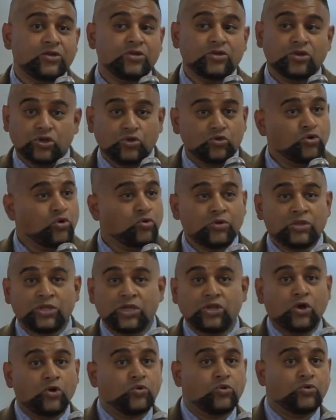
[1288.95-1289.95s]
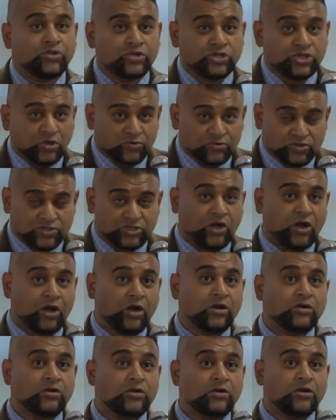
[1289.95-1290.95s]
You don't really know who the donors
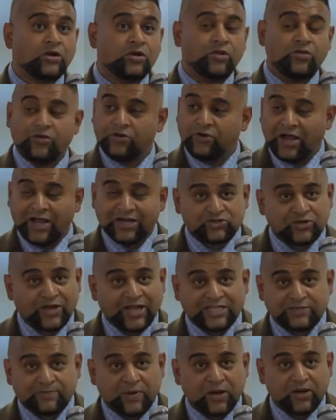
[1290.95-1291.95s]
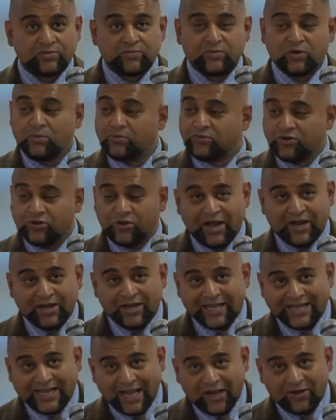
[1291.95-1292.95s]
are. They're not transparent. They're not
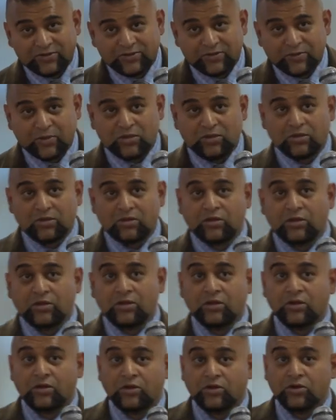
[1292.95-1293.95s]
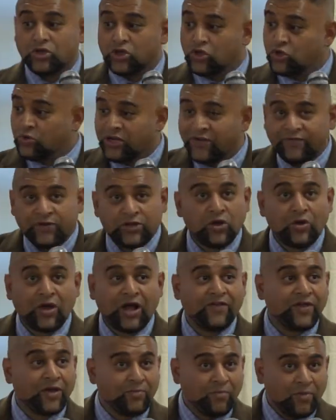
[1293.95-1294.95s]
accountable. You don't even know
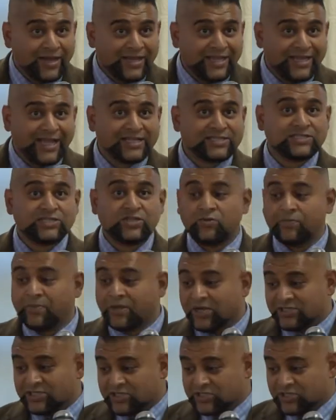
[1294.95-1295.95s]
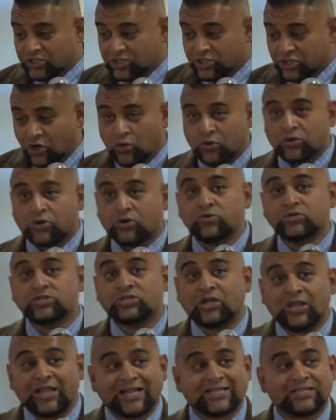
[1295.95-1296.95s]
how that money gets to you because it's the donor who's
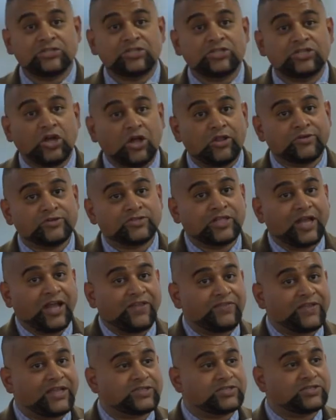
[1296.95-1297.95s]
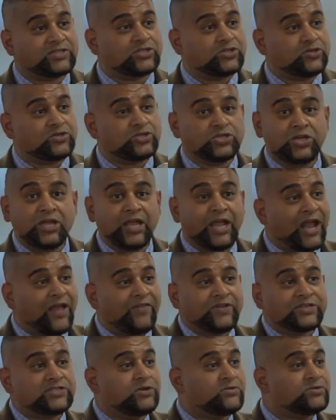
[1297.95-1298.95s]
collecting the dollars, not the institution, and
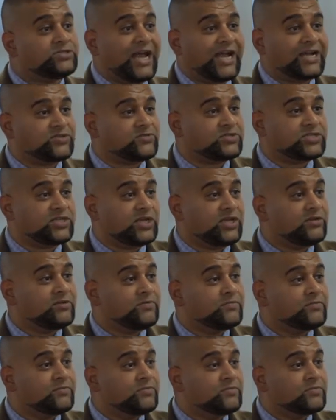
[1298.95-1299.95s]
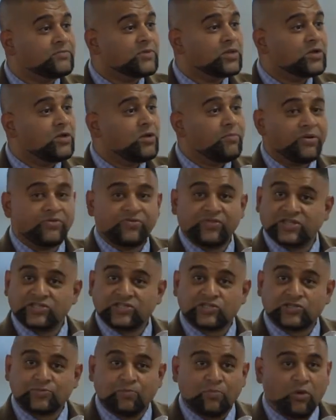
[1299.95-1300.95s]
there's no tax receipt. But they
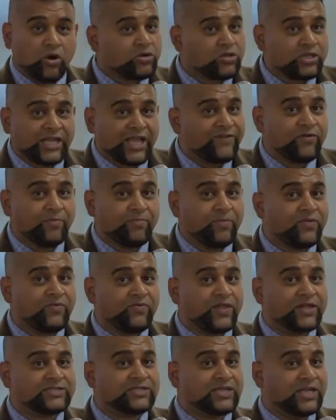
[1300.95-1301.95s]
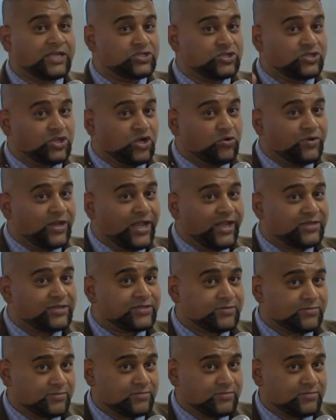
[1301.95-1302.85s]
smartly have a button that says donate.